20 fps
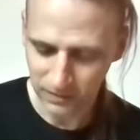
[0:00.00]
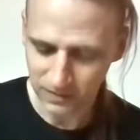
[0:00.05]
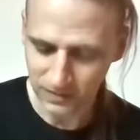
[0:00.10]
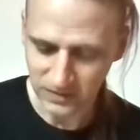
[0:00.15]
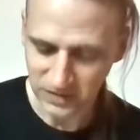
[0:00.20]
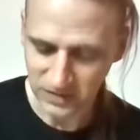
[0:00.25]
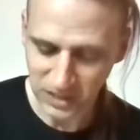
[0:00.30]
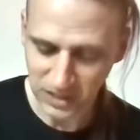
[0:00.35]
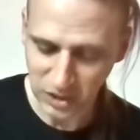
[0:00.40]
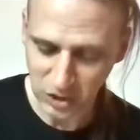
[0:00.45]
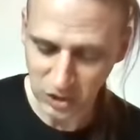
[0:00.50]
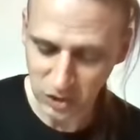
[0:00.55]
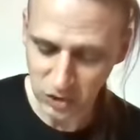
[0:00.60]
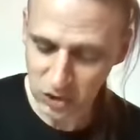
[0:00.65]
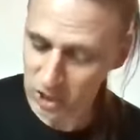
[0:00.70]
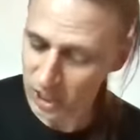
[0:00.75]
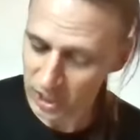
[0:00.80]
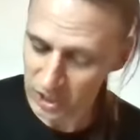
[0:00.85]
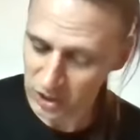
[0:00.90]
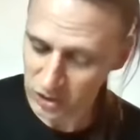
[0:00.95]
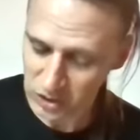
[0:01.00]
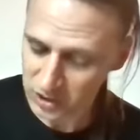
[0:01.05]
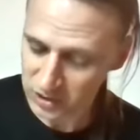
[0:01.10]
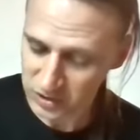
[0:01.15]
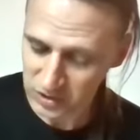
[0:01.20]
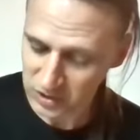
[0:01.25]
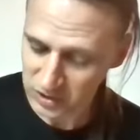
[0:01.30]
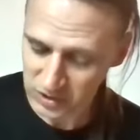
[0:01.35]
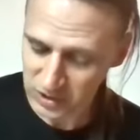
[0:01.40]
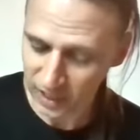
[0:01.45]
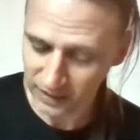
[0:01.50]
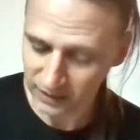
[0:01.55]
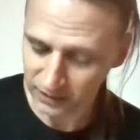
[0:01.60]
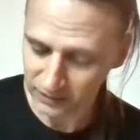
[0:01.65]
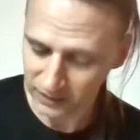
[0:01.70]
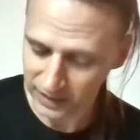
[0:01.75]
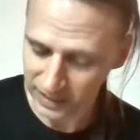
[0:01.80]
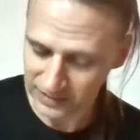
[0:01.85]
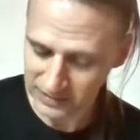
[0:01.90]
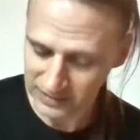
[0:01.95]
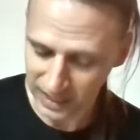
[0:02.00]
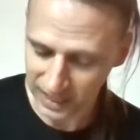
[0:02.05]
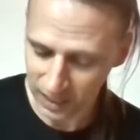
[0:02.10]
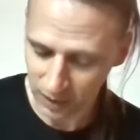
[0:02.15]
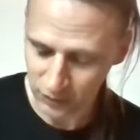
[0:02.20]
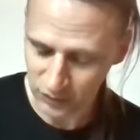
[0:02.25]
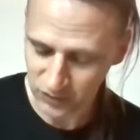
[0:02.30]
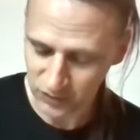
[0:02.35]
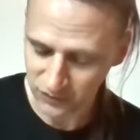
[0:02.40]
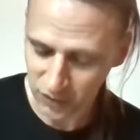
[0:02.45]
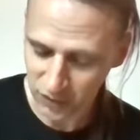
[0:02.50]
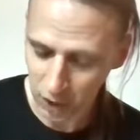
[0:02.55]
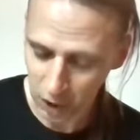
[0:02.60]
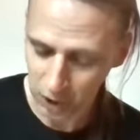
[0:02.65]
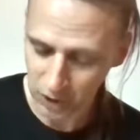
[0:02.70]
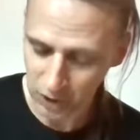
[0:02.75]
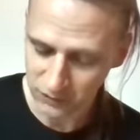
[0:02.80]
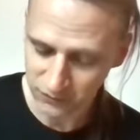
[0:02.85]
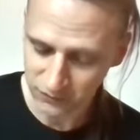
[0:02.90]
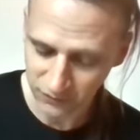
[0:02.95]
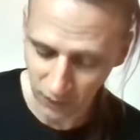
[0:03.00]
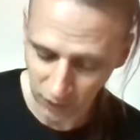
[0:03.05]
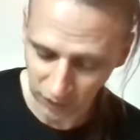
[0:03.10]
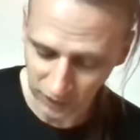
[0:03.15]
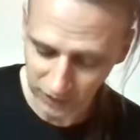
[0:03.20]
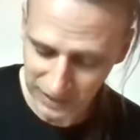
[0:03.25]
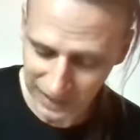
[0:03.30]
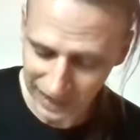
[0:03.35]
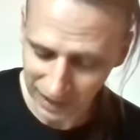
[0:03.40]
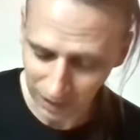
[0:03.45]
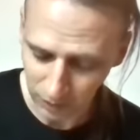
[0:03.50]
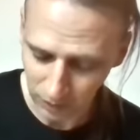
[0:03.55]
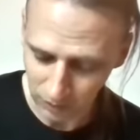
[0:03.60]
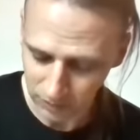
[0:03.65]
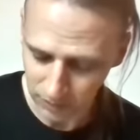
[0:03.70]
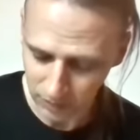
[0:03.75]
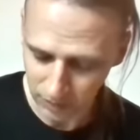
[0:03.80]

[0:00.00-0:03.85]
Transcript: The scene changed as suddenly as a house of cards falling down.